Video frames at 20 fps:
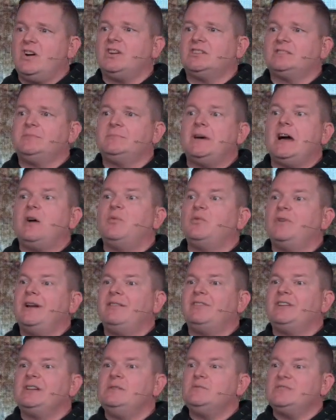talked about
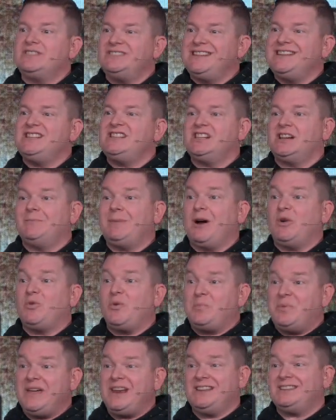whenever he was teaching about
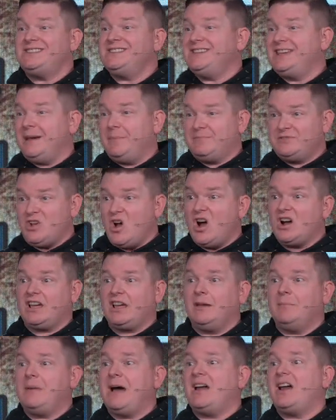repentance. He kept
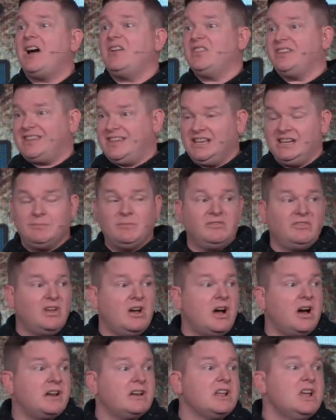talking about how the kingdom of
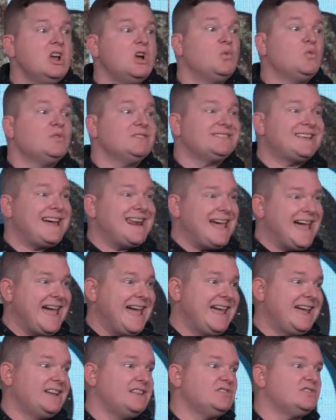God was at
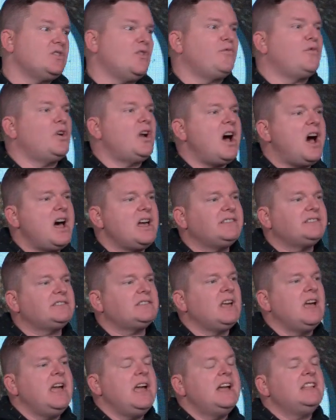hand. So for us,
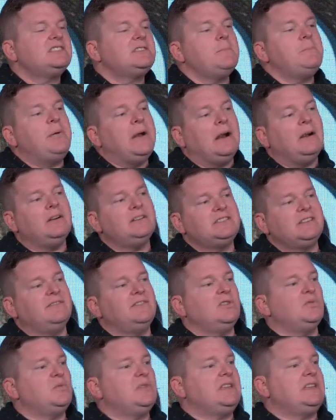it's imperative
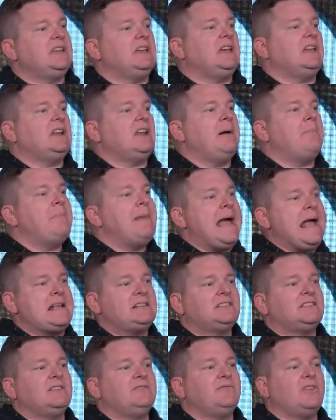that we get a
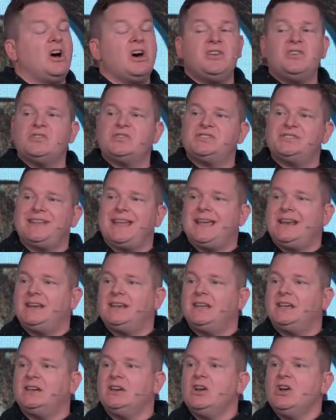massive
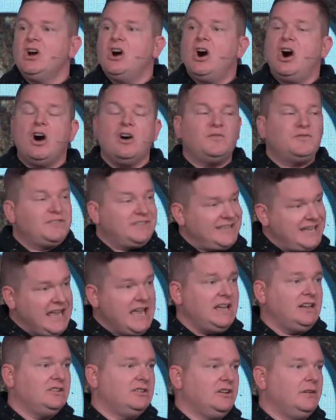understanding of
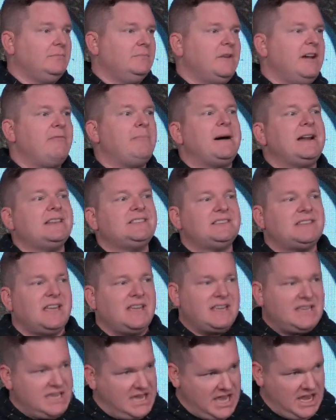kingdom. Everybody
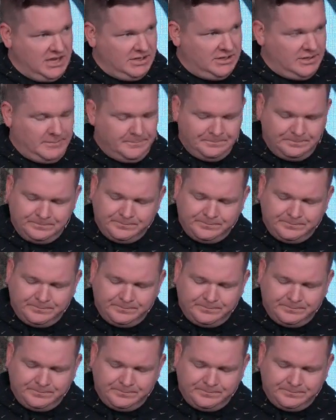say kingdom.